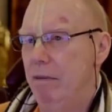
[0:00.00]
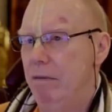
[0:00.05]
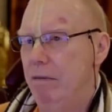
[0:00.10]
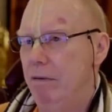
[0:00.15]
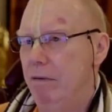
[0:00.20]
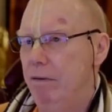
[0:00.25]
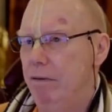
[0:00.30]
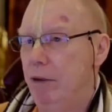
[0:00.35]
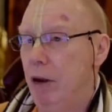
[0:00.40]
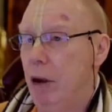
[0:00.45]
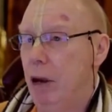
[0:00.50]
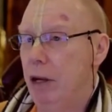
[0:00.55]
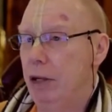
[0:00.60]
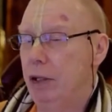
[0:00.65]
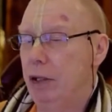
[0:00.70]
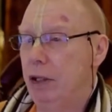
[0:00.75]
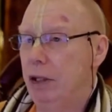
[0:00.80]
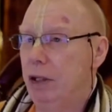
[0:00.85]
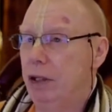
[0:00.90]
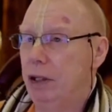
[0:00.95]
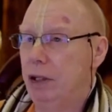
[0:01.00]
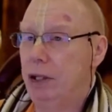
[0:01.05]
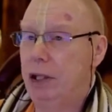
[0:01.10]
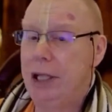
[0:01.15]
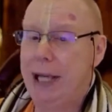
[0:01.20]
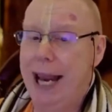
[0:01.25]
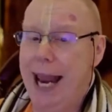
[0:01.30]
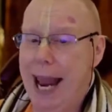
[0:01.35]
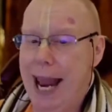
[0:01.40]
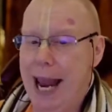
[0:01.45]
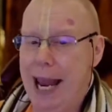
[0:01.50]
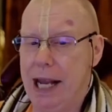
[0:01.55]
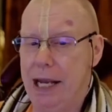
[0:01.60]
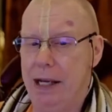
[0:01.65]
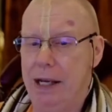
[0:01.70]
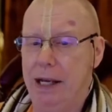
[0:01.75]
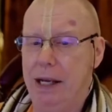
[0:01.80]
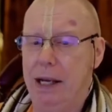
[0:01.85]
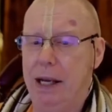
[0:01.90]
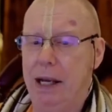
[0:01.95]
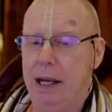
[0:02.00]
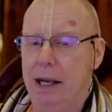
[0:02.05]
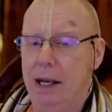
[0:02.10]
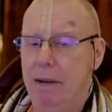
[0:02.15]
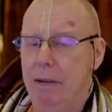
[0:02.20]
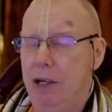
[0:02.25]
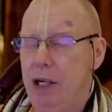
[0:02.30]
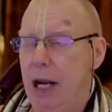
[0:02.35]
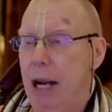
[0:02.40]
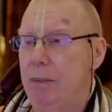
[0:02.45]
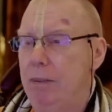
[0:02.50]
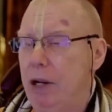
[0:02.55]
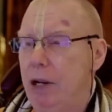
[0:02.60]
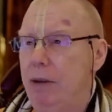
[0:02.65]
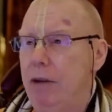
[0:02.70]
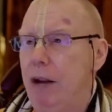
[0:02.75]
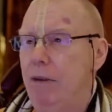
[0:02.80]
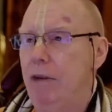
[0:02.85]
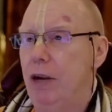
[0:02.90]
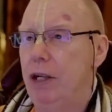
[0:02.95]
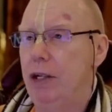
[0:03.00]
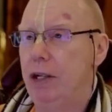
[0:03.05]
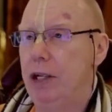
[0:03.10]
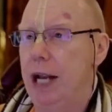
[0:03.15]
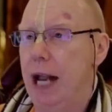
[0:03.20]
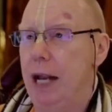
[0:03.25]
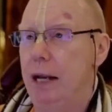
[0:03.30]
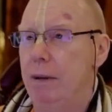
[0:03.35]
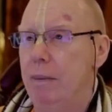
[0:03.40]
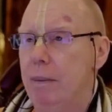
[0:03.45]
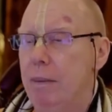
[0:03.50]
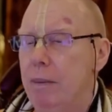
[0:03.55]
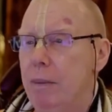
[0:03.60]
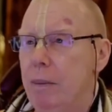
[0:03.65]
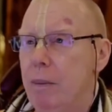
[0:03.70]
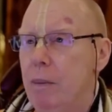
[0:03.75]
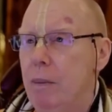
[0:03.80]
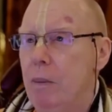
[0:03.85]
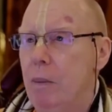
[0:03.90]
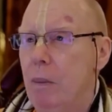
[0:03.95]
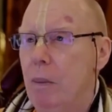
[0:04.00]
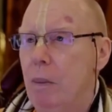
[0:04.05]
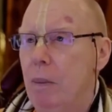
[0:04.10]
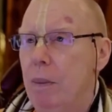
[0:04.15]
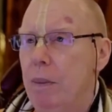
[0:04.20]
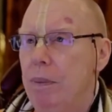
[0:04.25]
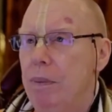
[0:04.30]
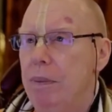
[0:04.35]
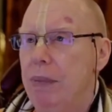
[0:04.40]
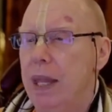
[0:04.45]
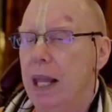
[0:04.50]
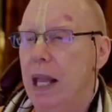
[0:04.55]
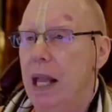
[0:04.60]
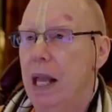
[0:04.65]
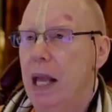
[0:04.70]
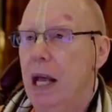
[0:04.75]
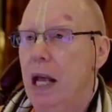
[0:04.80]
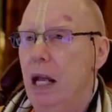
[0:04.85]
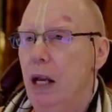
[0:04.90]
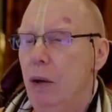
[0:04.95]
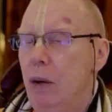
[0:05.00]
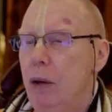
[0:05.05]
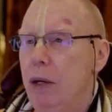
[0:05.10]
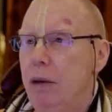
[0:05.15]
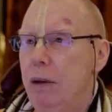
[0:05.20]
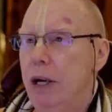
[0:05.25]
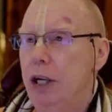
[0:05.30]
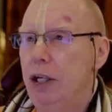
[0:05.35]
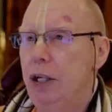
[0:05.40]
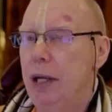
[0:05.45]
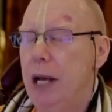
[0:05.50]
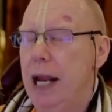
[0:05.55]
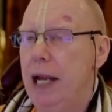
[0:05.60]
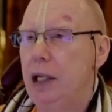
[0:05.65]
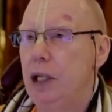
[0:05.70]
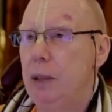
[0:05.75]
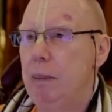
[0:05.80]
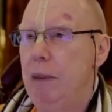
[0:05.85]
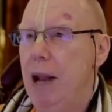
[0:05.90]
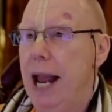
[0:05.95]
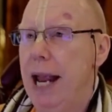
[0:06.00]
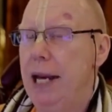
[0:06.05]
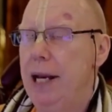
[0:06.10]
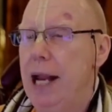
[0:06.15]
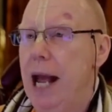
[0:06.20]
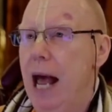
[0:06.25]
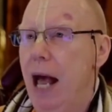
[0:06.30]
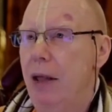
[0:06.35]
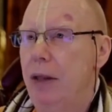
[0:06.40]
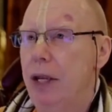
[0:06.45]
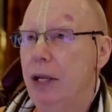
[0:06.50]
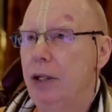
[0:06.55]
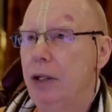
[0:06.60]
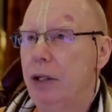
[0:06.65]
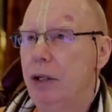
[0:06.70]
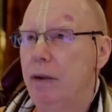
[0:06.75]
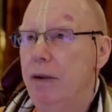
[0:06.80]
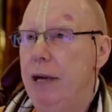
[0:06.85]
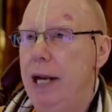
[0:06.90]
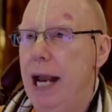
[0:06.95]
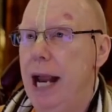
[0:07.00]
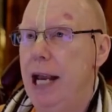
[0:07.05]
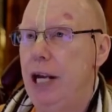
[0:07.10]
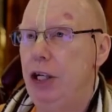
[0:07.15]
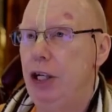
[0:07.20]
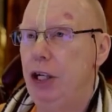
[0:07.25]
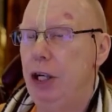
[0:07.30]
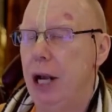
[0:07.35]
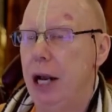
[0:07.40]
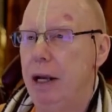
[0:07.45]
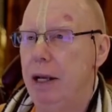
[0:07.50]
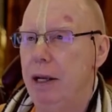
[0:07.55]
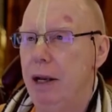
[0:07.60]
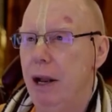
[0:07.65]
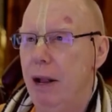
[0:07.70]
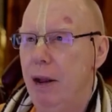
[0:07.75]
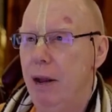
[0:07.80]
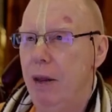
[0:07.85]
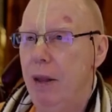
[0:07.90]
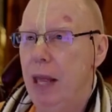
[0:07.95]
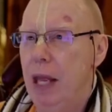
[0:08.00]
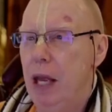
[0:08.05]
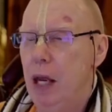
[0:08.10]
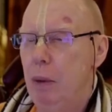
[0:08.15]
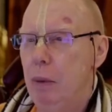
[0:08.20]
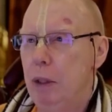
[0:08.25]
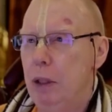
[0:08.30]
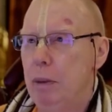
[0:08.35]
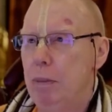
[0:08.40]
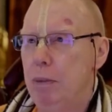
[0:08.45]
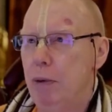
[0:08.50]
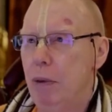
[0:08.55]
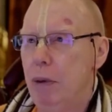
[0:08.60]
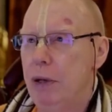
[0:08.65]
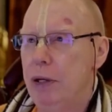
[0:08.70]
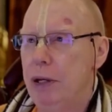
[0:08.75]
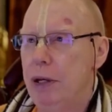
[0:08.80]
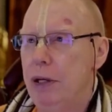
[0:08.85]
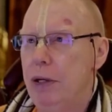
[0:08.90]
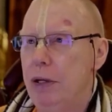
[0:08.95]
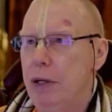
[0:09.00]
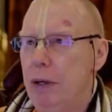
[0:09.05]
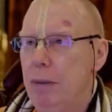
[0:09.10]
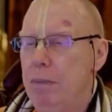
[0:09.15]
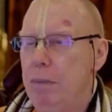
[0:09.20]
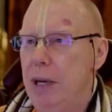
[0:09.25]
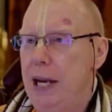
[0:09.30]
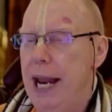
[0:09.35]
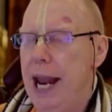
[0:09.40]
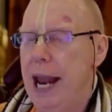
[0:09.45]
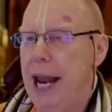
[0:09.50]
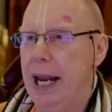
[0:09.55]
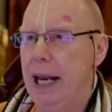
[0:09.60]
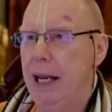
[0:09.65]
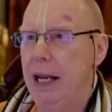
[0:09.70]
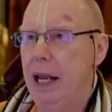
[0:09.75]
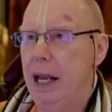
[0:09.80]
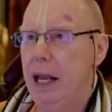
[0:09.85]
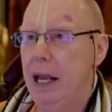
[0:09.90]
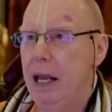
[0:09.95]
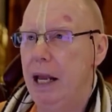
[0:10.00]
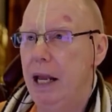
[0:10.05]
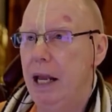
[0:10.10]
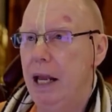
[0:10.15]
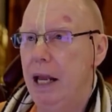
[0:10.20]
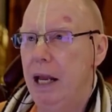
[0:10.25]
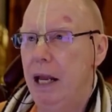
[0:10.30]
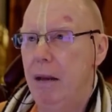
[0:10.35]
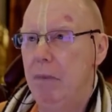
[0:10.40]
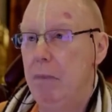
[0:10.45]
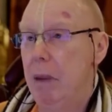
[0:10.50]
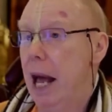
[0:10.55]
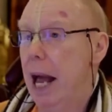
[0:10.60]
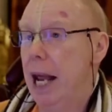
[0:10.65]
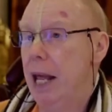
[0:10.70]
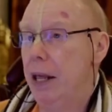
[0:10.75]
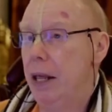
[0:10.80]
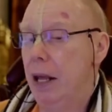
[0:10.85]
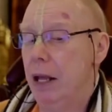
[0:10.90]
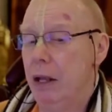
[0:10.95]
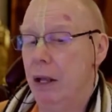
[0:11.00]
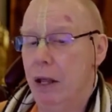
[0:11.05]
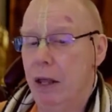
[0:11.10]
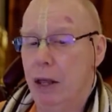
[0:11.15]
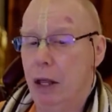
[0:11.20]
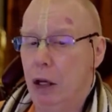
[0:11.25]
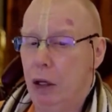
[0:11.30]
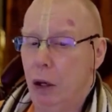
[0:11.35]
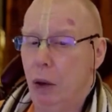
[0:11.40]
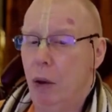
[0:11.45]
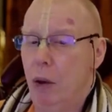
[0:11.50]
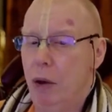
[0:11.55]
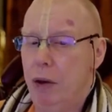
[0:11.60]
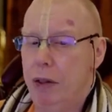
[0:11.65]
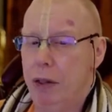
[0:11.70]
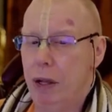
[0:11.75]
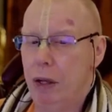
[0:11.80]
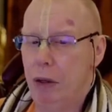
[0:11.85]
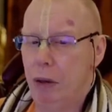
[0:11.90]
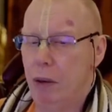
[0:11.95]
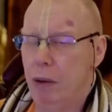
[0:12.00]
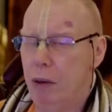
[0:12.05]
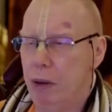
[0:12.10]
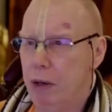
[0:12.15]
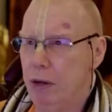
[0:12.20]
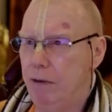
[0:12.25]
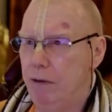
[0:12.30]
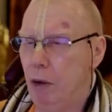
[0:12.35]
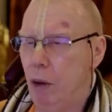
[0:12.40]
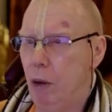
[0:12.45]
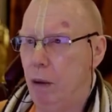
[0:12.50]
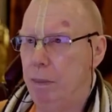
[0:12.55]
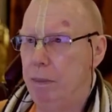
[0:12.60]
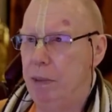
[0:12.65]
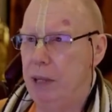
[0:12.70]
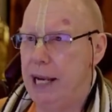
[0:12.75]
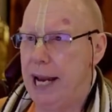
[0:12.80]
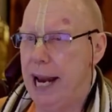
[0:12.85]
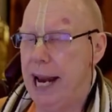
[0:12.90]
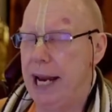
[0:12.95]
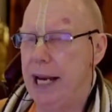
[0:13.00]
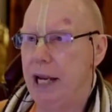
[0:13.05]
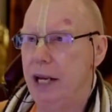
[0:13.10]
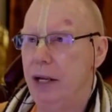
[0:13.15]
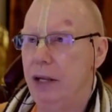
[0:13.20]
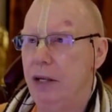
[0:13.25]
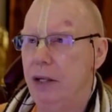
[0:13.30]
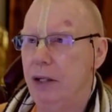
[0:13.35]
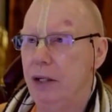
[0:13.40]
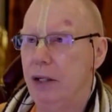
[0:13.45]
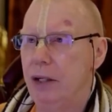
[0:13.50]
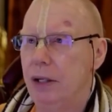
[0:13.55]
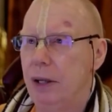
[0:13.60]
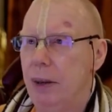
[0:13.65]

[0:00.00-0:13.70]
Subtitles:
verse 10, chapter 3, verse 10, Lord Krishna explained how this creation was brought into being by the Lord of all beings,